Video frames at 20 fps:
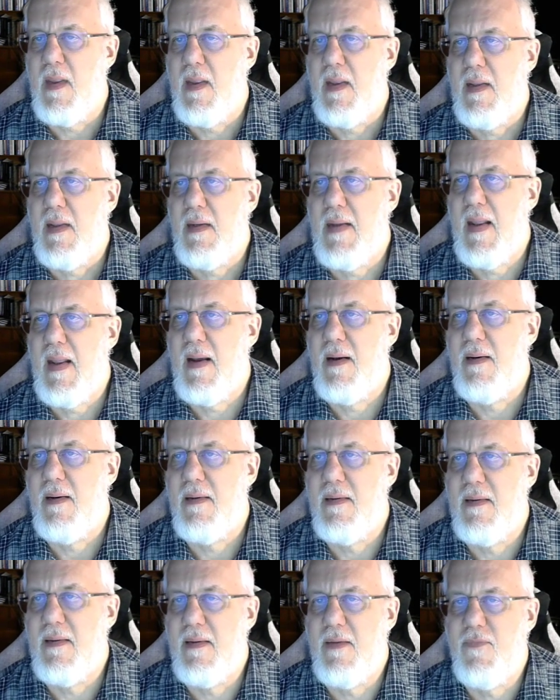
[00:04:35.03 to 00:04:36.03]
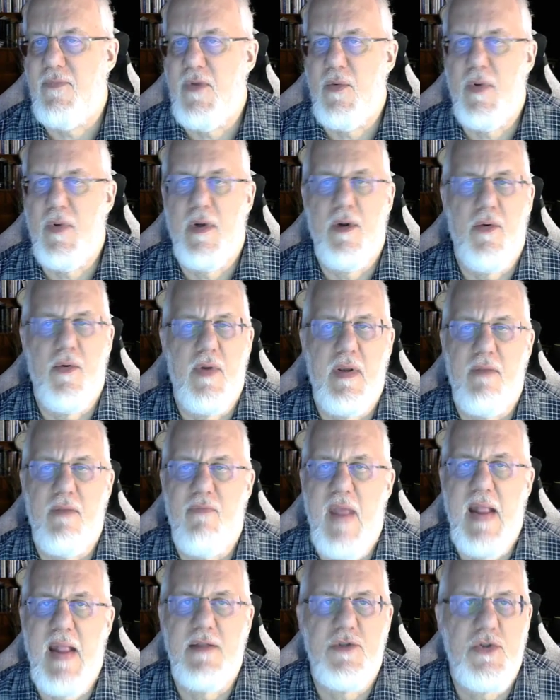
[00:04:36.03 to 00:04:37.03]
Now, if you want to know an
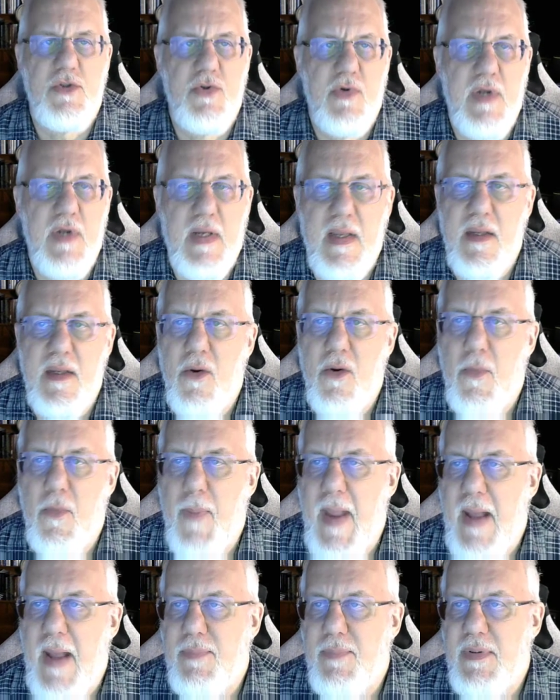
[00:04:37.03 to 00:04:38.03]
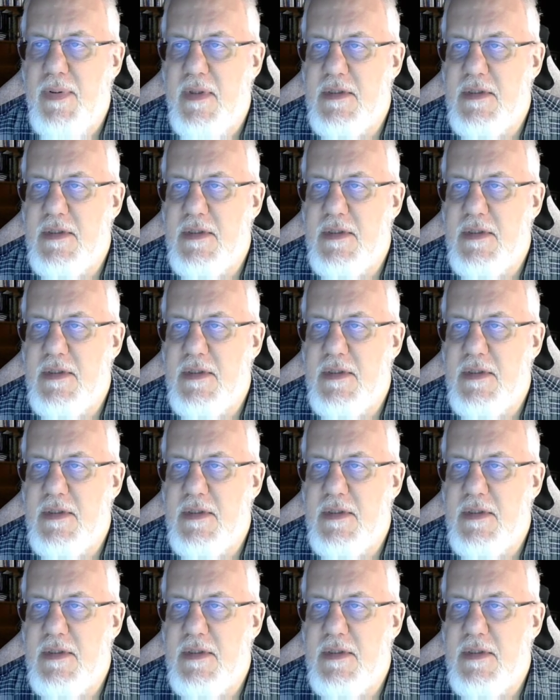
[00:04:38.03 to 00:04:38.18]
advanced trick in Notepad++,